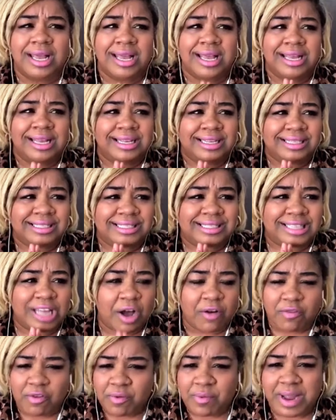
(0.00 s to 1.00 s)

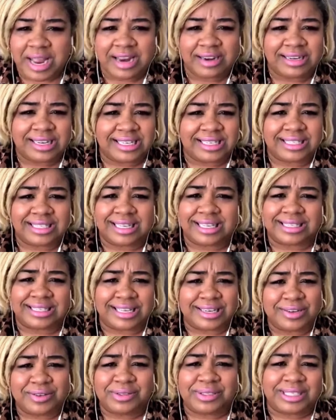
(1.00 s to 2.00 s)
self-awareness is the
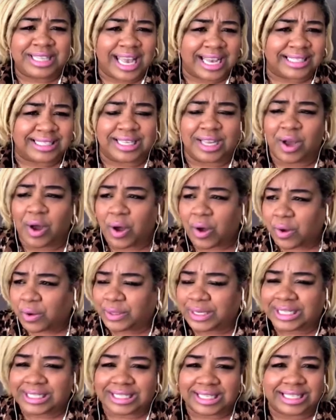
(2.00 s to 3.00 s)
new sexy
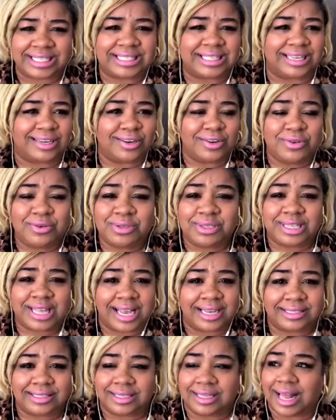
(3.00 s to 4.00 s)
wholeness is the new
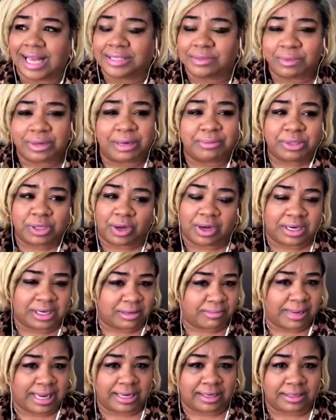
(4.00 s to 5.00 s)
sexy that's what i'm talking
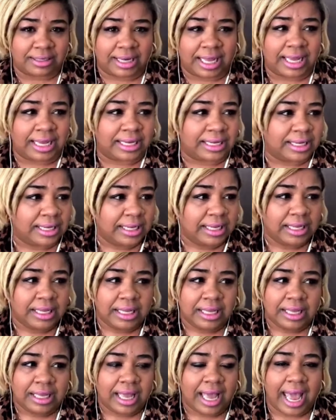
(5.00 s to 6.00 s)
about like
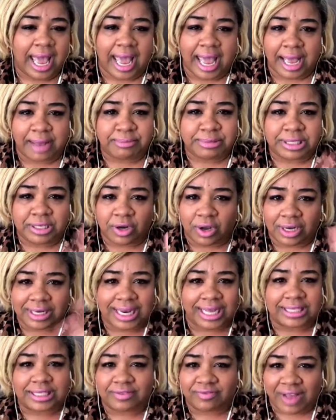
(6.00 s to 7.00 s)
abs and all
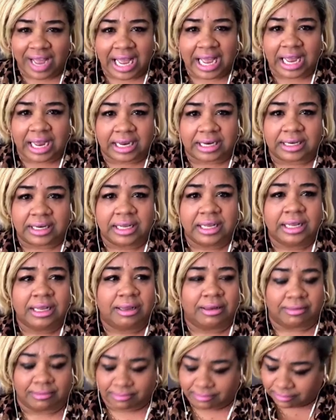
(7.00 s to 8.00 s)
that's fine
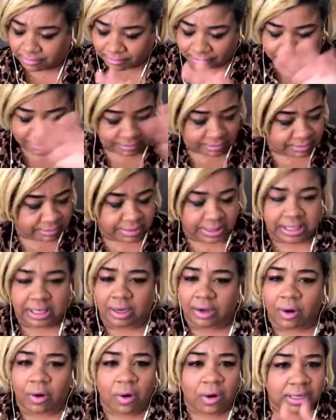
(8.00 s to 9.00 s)
but
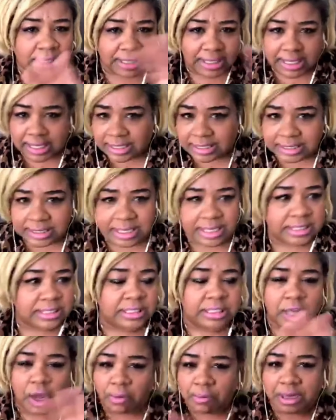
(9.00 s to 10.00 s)
all of this is
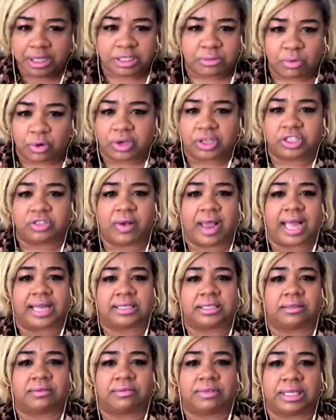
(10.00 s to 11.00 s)
so much more
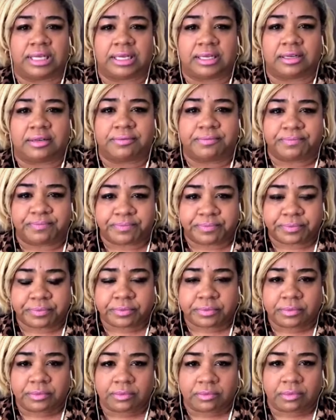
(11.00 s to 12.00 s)
attractive than
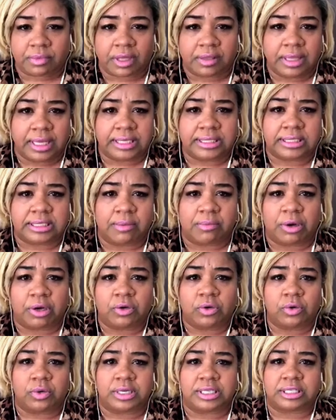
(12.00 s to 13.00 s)
than someone
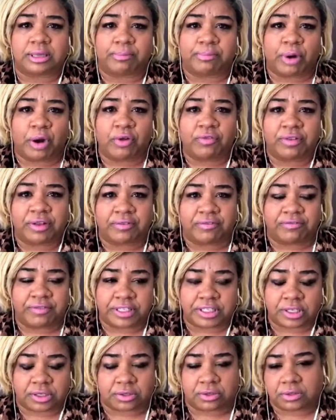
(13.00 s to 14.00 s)
who is a perfect
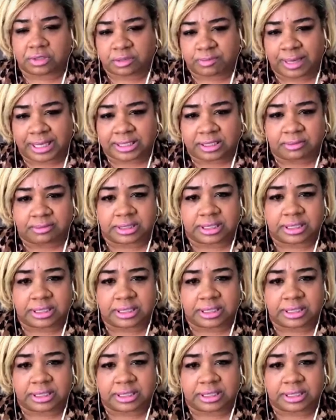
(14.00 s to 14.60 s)
physical specimen